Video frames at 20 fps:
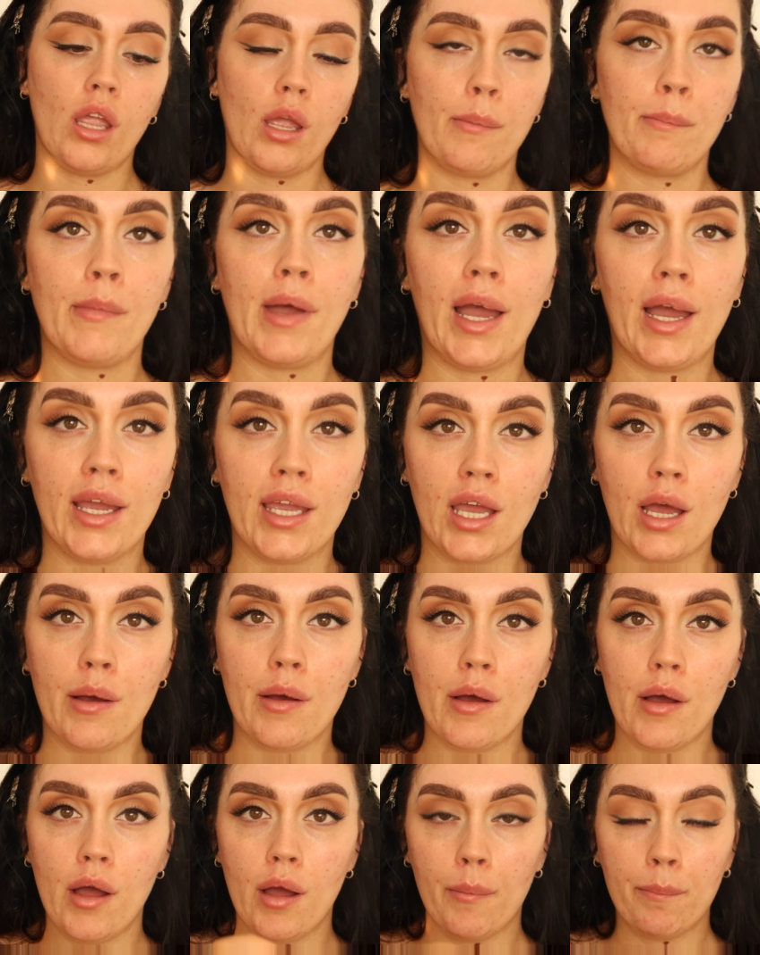my
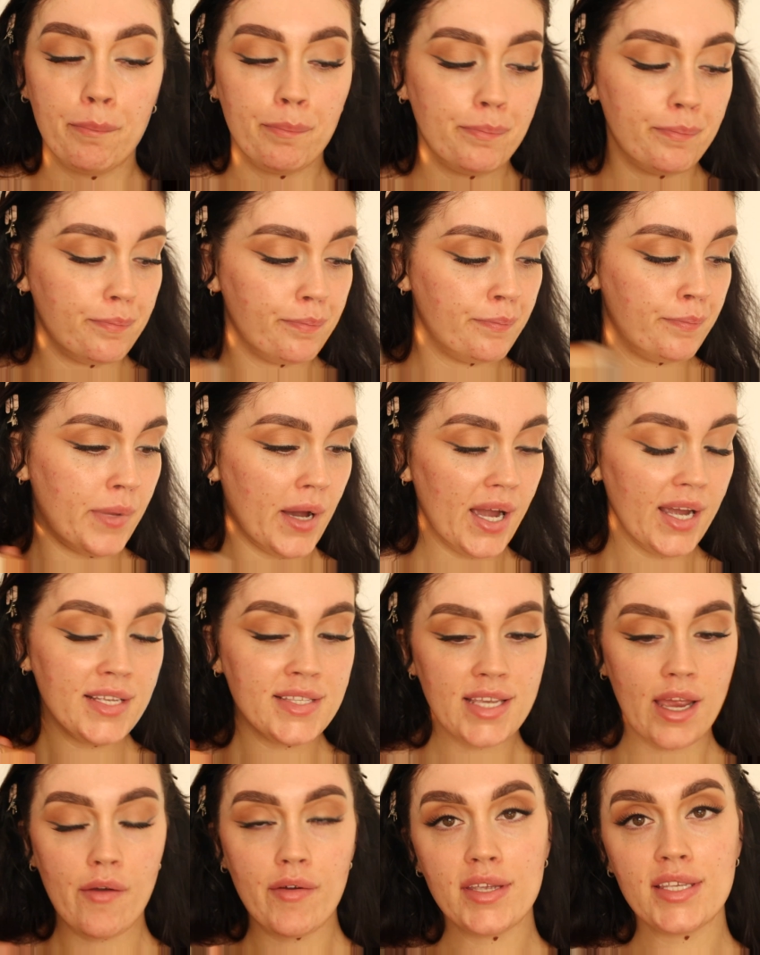by
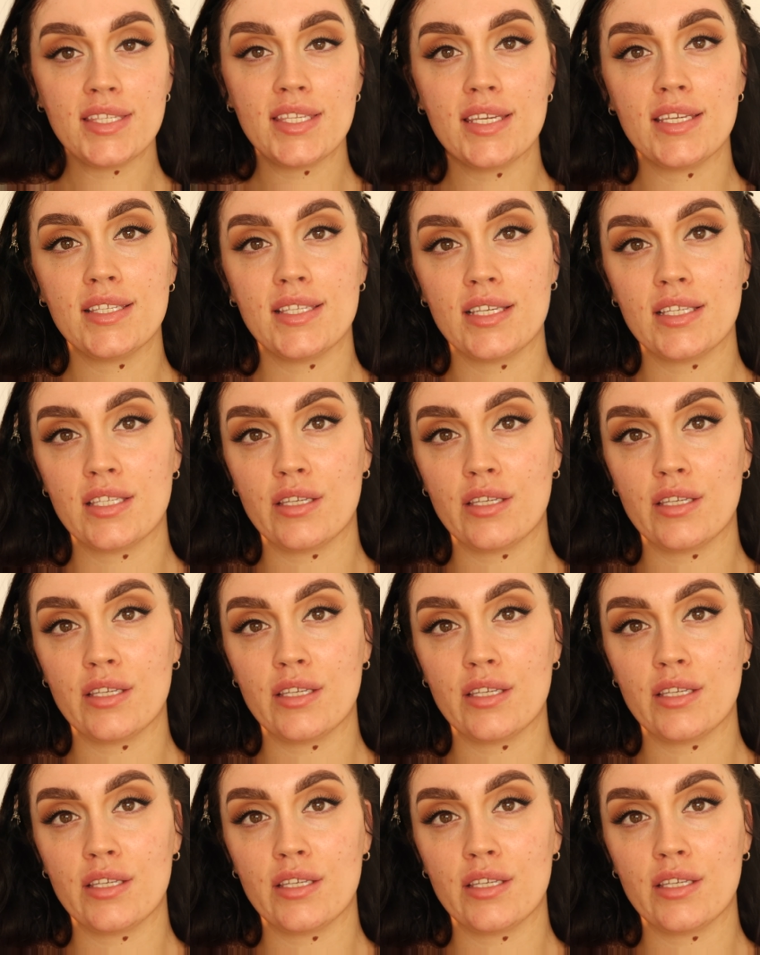Terry CC